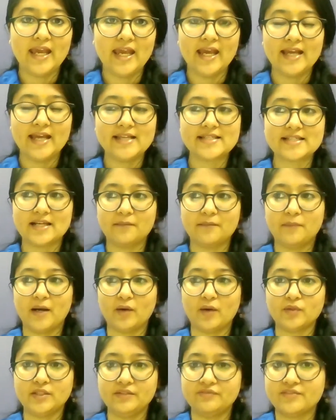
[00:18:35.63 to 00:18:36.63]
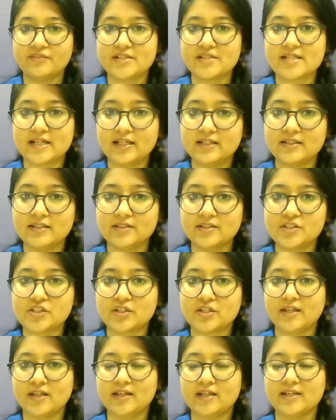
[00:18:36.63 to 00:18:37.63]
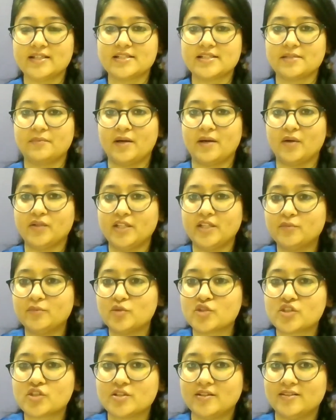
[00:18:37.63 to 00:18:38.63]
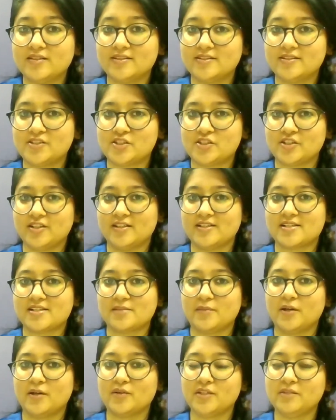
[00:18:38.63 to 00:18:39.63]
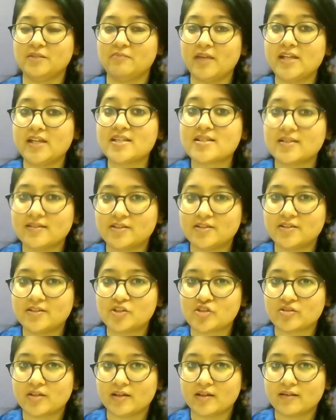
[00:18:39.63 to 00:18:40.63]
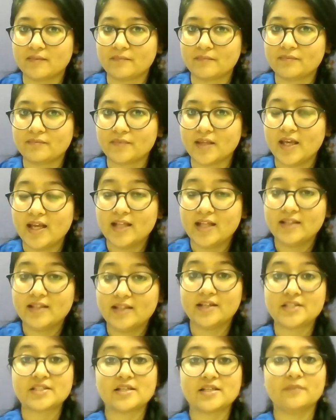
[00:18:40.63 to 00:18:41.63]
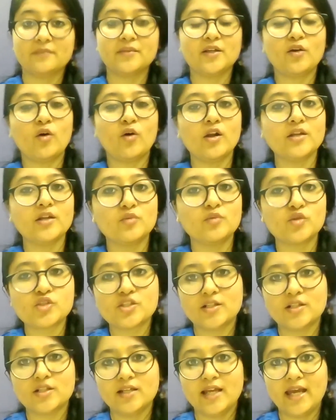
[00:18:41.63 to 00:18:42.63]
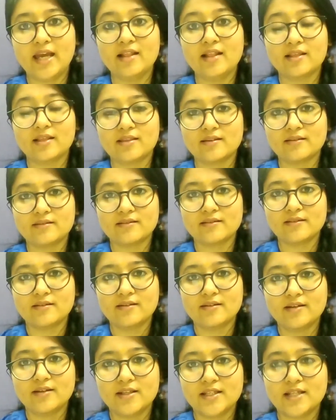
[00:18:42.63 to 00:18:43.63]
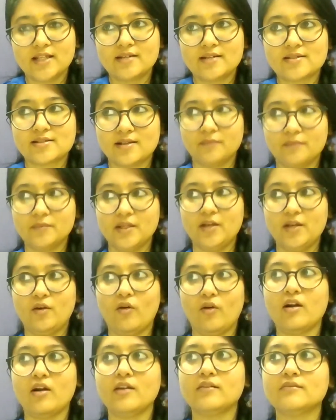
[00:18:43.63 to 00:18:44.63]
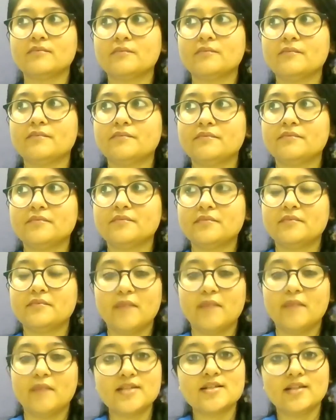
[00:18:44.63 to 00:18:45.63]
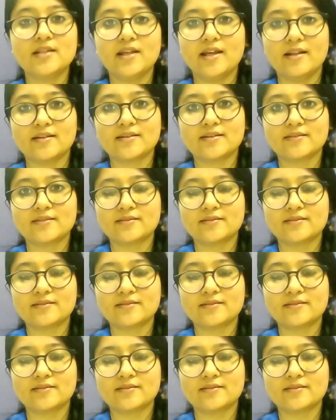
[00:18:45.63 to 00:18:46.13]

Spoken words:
It's about the physical nurturing, it's about the emotional nurturing, it's about the mental nurturing. There is something called emotional health. There is something called mental health.